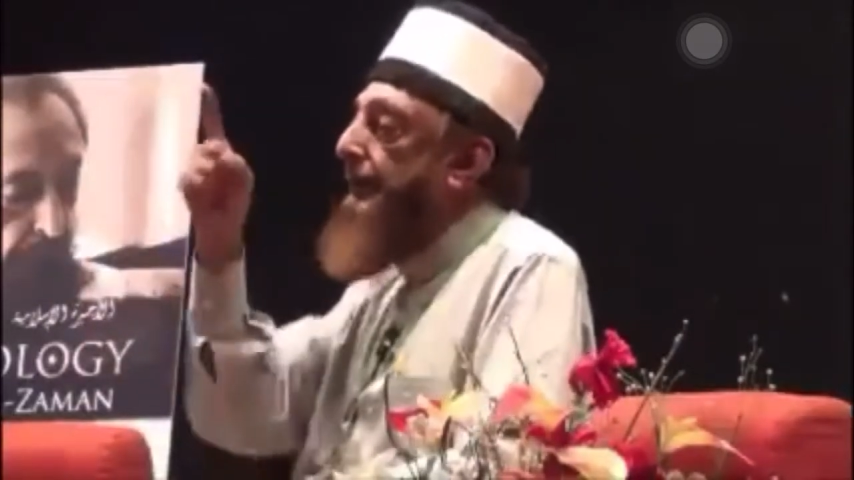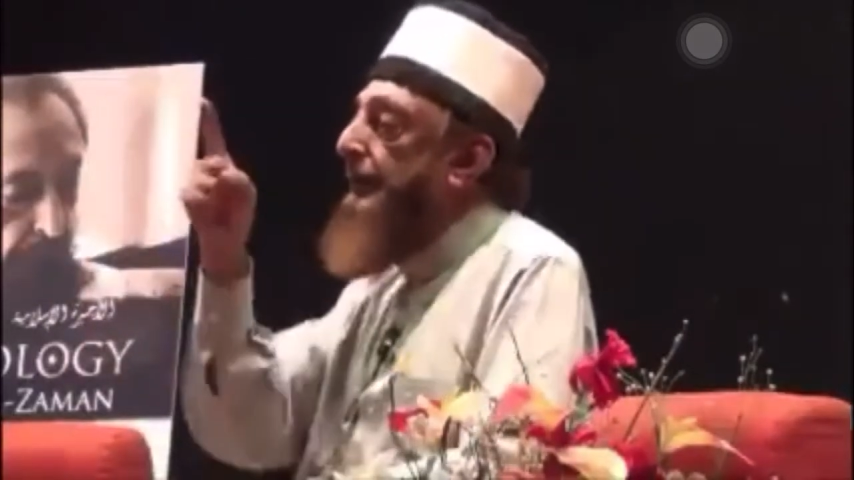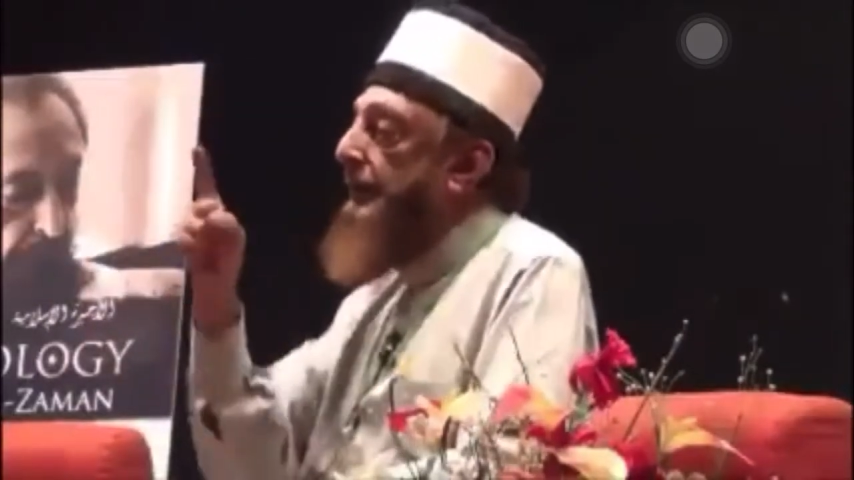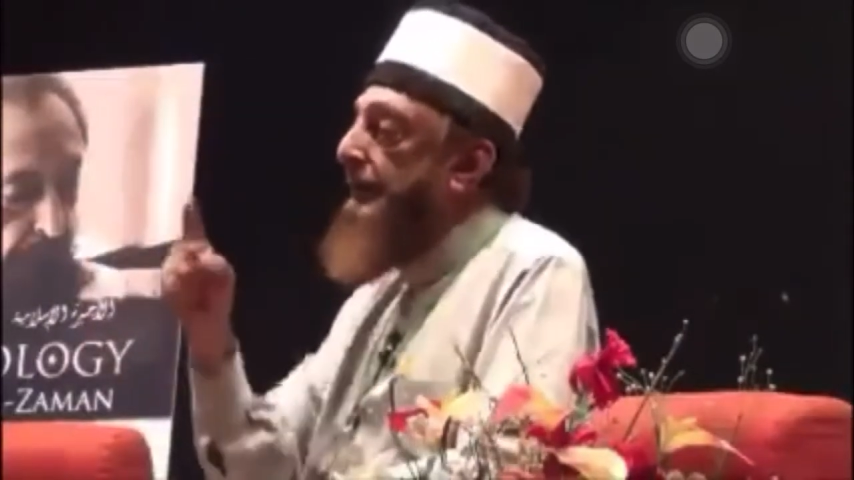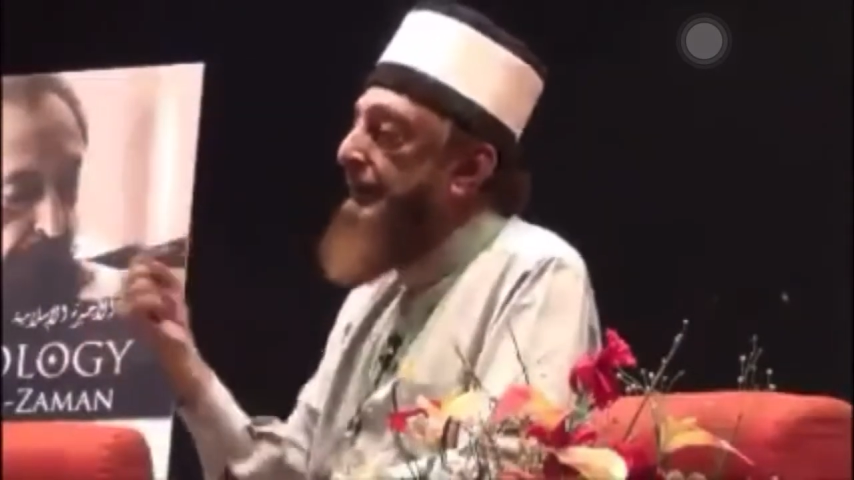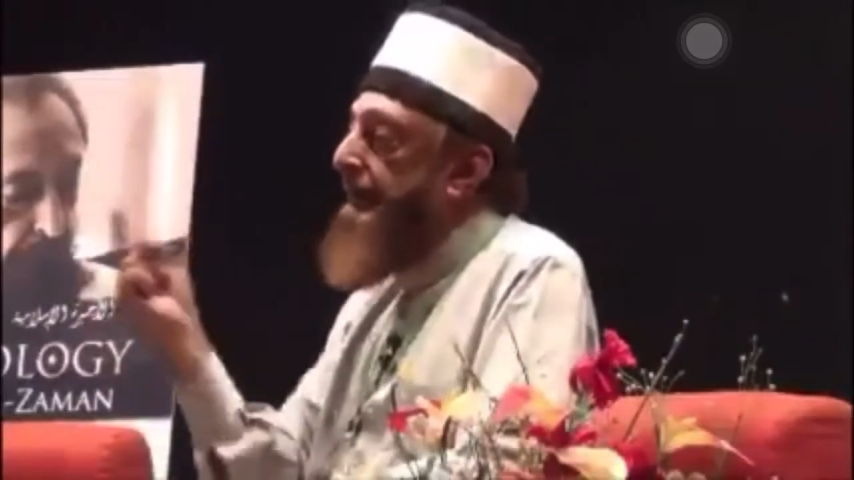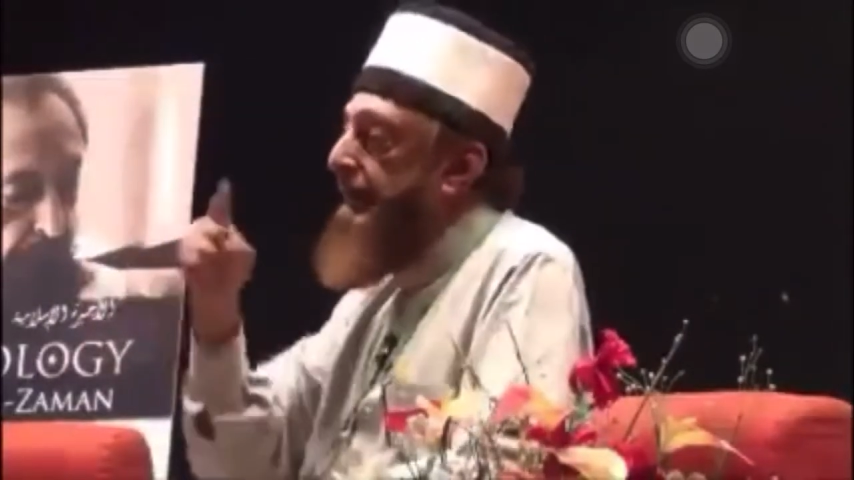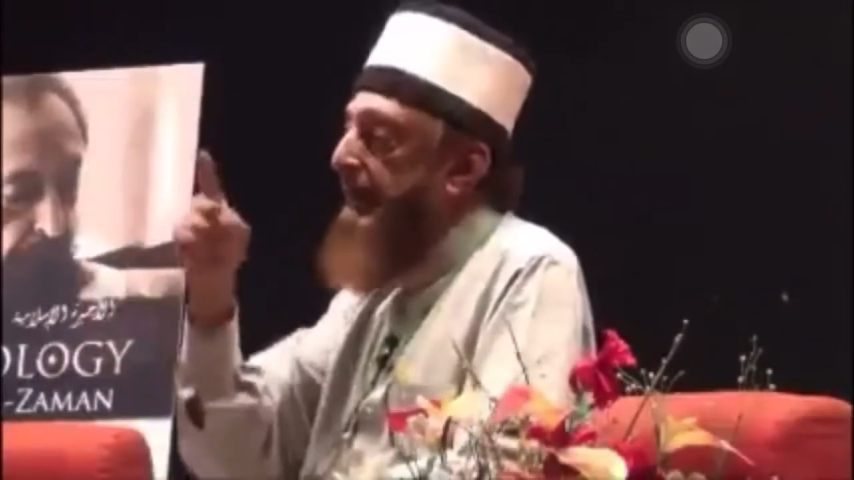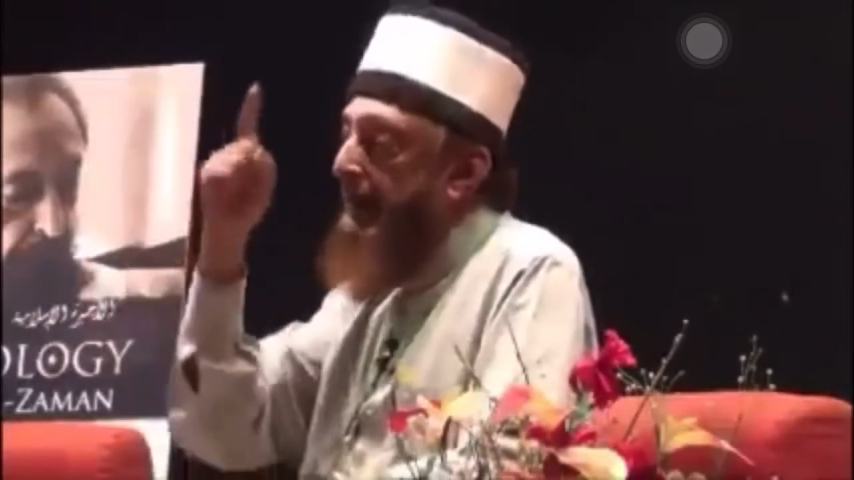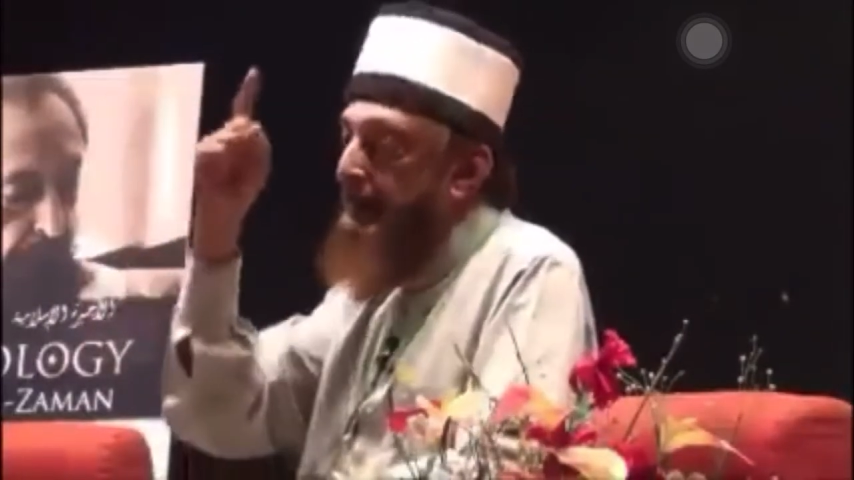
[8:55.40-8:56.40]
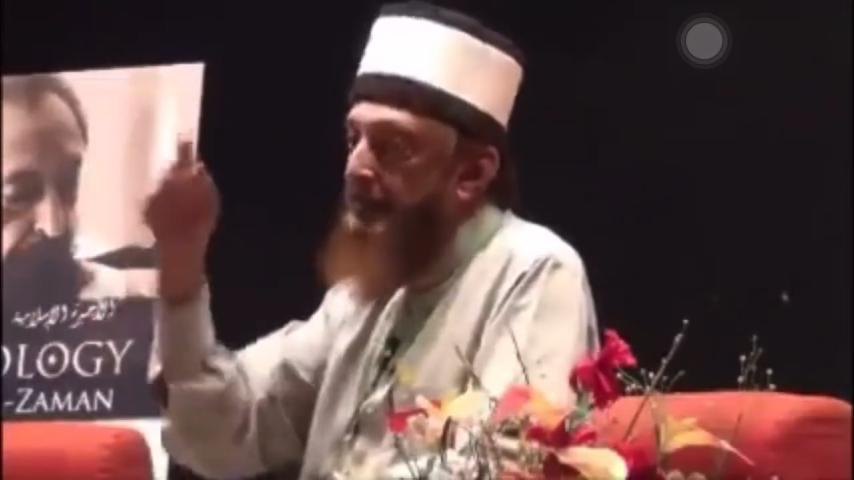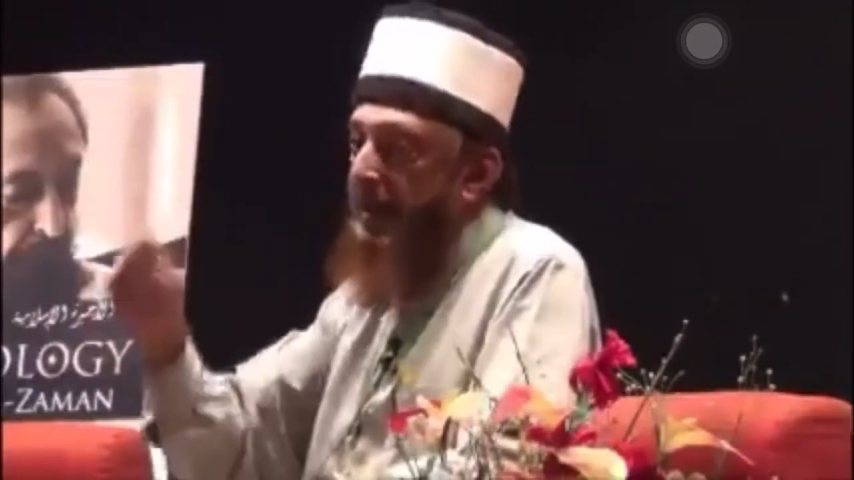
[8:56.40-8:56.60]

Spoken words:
throws the Salat